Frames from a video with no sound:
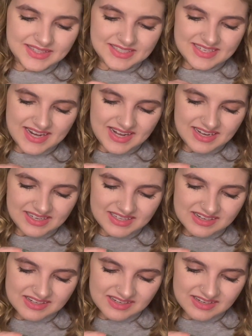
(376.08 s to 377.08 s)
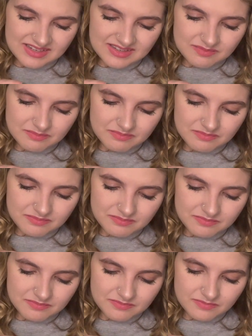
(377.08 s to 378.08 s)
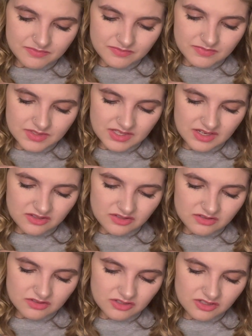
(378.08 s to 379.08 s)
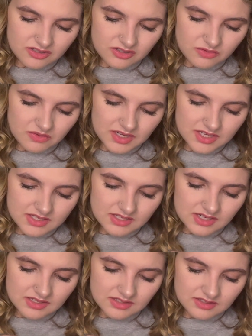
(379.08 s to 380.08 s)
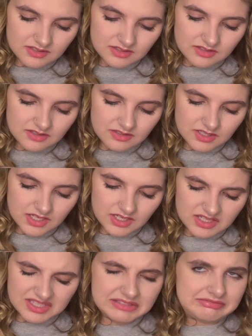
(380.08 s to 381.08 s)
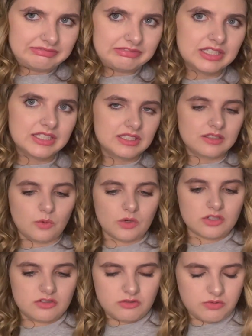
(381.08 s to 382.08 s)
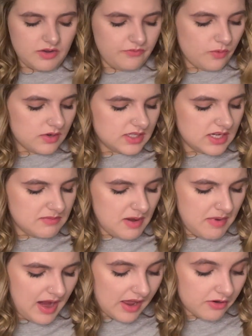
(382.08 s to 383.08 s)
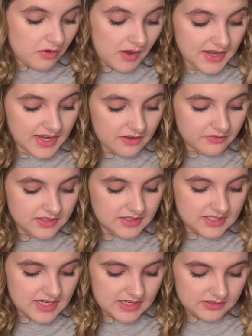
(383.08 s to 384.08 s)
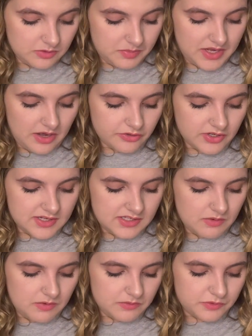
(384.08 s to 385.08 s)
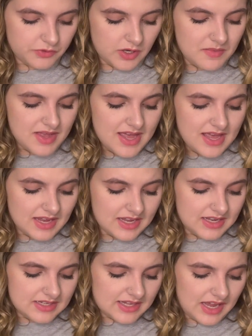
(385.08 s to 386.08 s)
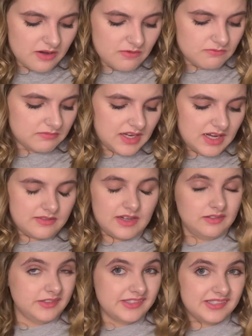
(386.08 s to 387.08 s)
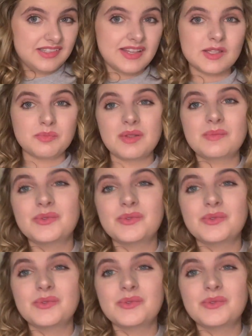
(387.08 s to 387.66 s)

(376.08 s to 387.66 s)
the date on it. It's like 2016 or 2014 maybe i don't know i can't read the date on the pin i was trying to see when it was from because i don't think i've ever seen this pin